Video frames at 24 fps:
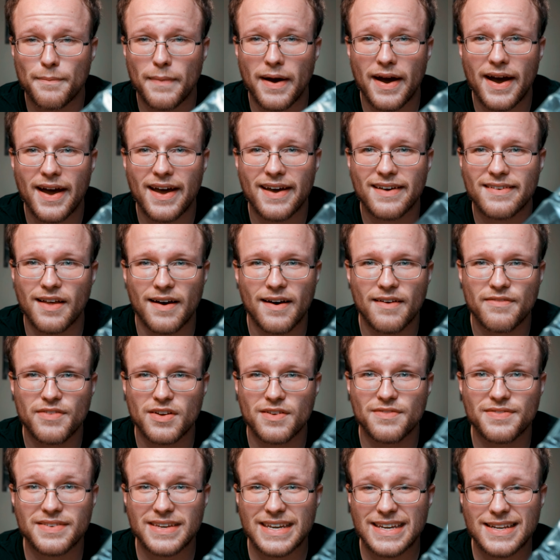my love
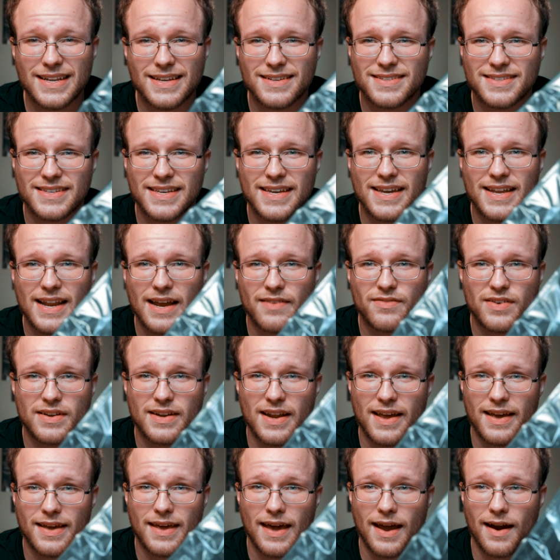of EDC and
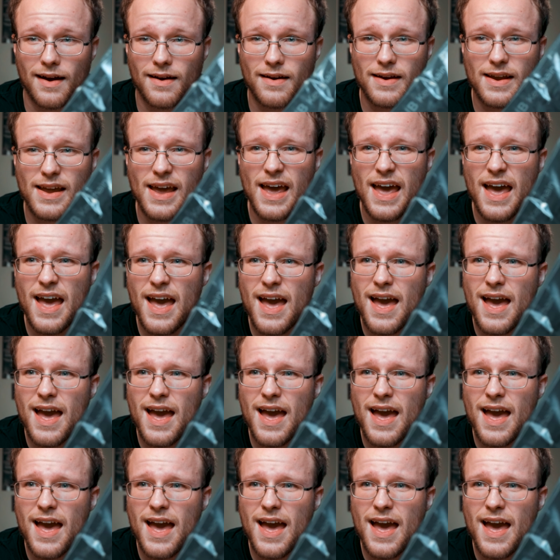everyday carry.